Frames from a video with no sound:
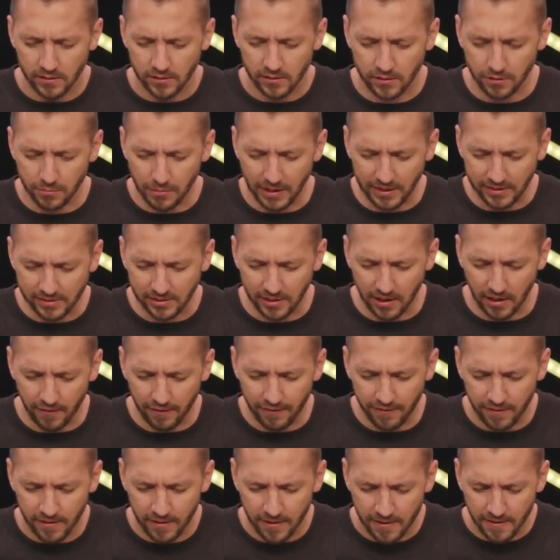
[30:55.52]
to
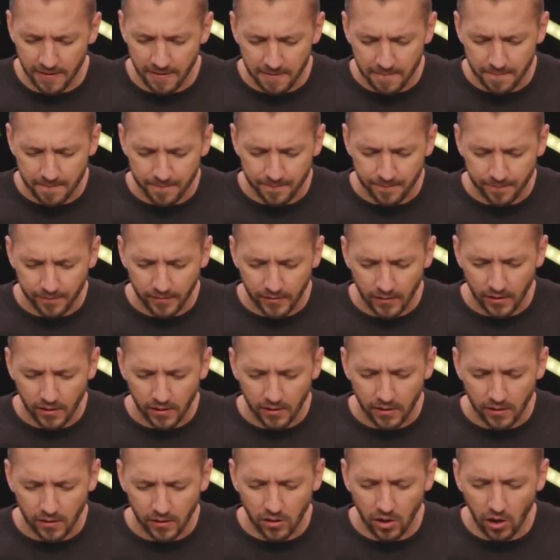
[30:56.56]
myself,
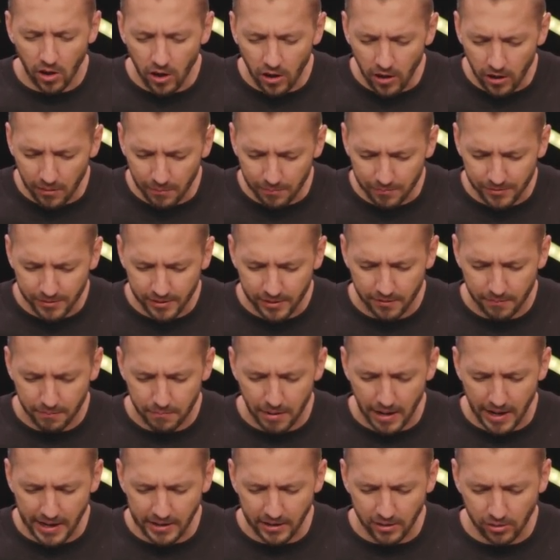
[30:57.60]
calmed
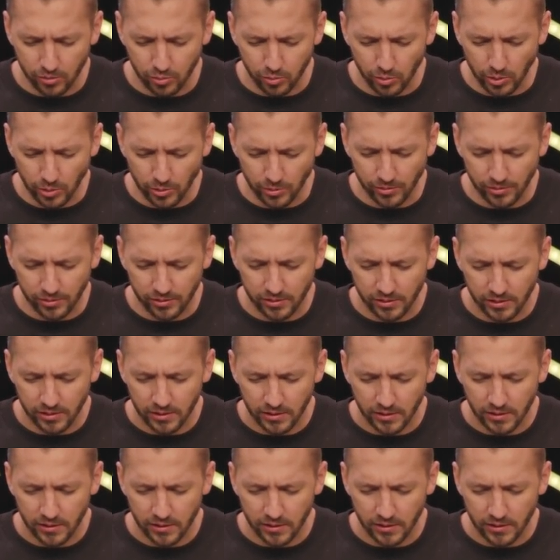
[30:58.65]
by his wounds.